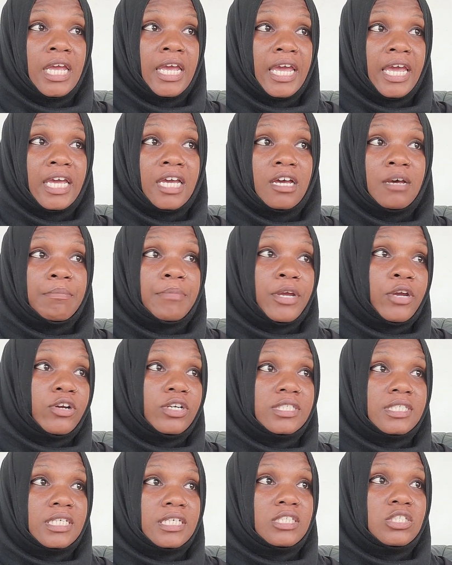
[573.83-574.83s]
in
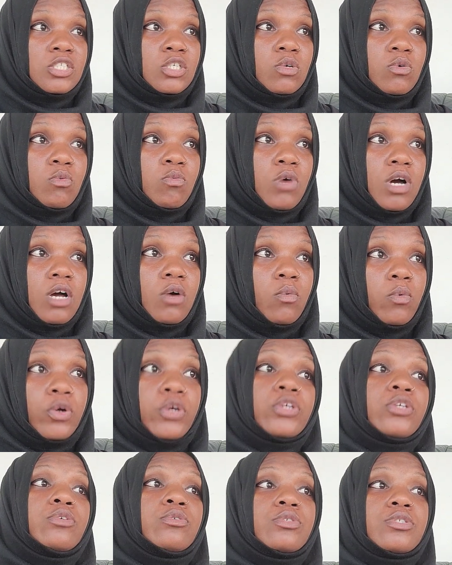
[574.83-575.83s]
comparison to what we're
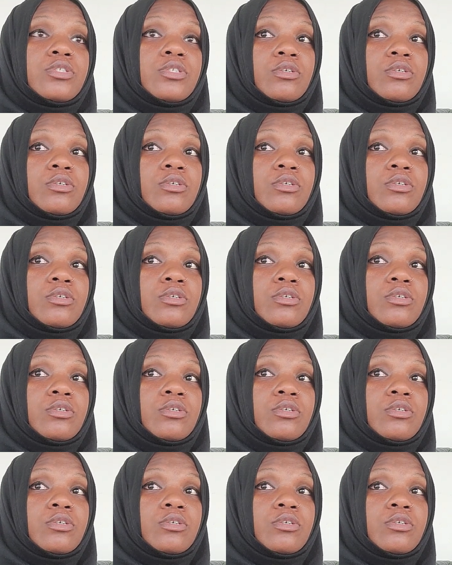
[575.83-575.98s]
used